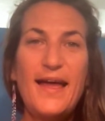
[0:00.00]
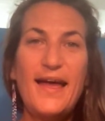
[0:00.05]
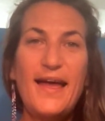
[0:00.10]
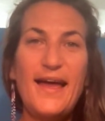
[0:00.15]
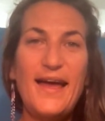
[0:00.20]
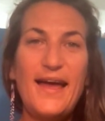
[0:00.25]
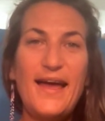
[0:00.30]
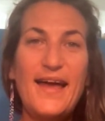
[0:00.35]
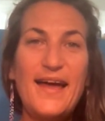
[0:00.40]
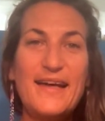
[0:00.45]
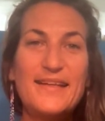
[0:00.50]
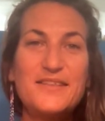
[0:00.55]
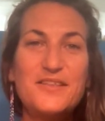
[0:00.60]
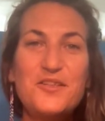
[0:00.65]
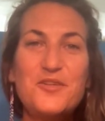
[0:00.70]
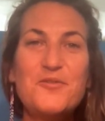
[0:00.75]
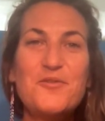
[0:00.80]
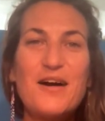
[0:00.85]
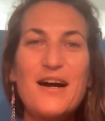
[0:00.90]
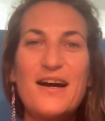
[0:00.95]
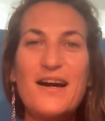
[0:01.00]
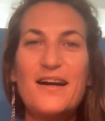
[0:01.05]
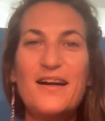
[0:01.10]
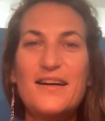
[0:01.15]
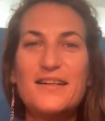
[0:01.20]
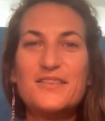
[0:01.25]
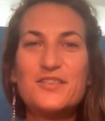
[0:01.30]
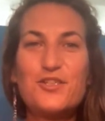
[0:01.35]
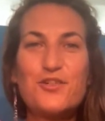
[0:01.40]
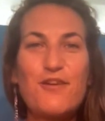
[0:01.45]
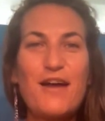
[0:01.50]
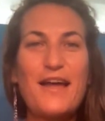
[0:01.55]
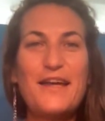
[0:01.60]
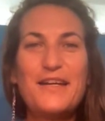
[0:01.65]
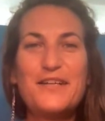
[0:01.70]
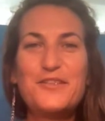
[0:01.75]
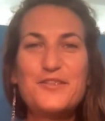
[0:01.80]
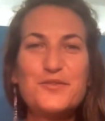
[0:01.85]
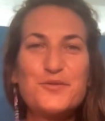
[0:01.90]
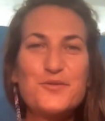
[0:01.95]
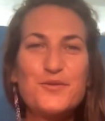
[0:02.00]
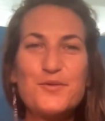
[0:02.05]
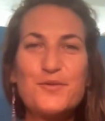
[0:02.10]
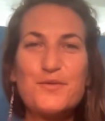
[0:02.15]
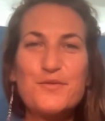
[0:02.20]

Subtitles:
and you are trying to